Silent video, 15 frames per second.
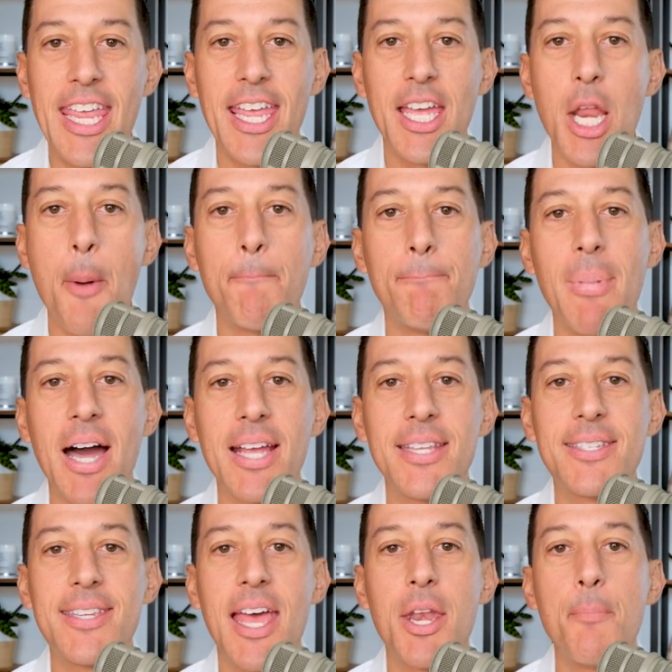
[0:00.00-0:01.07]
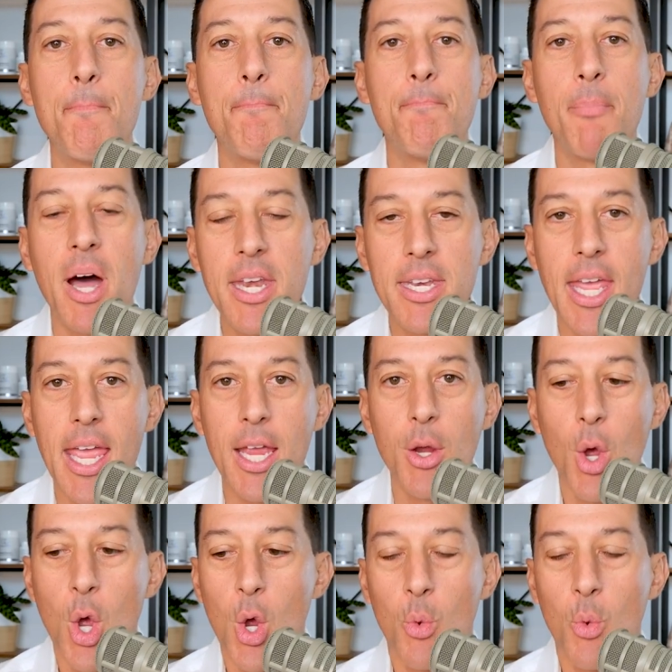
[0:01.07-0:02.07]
and Mindset Monday,